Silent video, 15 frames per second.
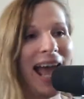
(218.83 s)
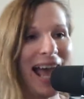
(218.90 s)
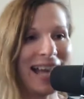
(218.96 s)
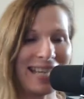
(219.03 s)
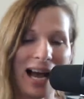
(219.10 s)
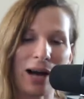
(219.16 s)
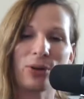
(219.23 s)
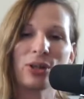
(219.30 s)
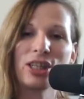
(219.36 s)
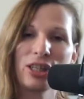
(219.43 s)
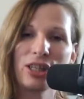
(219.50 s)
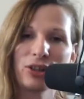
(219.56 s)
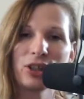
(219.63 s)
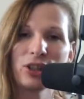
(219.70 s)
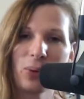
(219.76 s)
And now
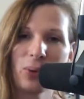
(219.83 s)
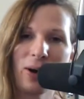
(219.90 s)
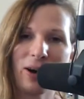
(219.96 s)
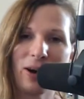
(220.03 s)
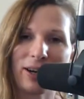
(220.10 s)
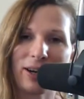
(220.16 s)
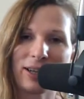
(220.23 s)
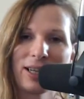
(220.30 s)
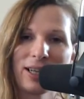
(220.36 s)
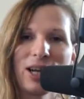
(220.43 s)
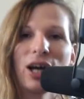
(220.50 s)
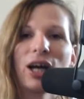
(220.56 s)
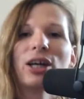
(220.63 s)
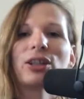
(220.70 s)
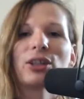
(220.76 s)
here you are,
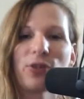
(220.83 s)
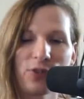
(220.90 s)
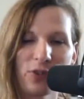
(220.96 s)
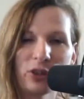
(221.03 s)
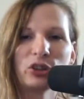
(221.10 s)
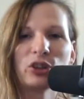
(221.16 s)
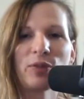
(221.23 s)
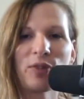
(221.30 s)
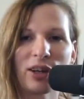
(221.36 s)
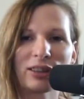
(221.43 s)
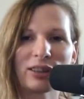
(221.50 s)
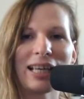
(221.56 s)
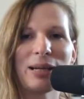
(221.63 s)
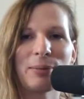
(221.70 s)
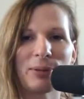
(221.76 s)
the fruits of our
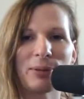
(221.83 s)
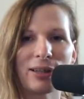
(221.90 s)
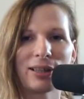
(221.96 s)
labor.